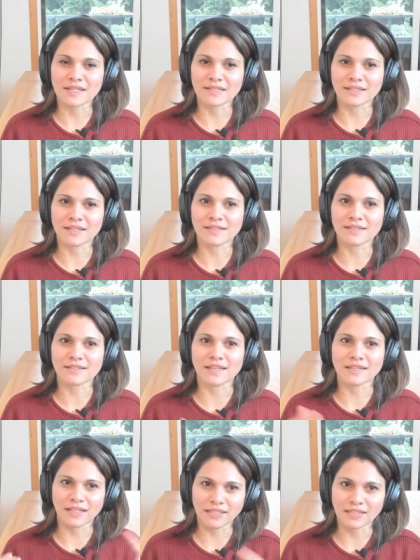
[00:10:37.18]
residencies,
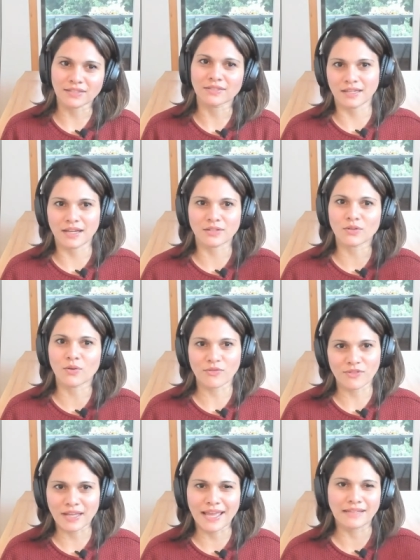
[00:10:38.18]
and they need
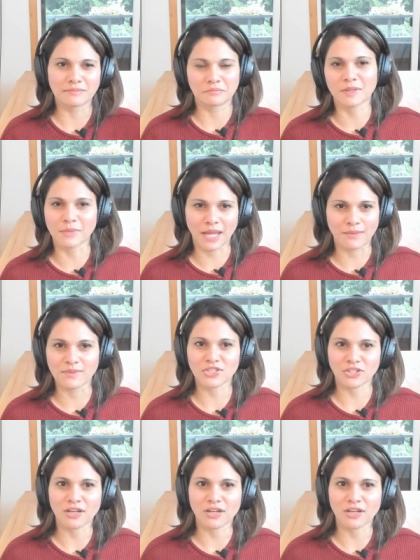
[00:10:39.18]
TOEFL and sometimes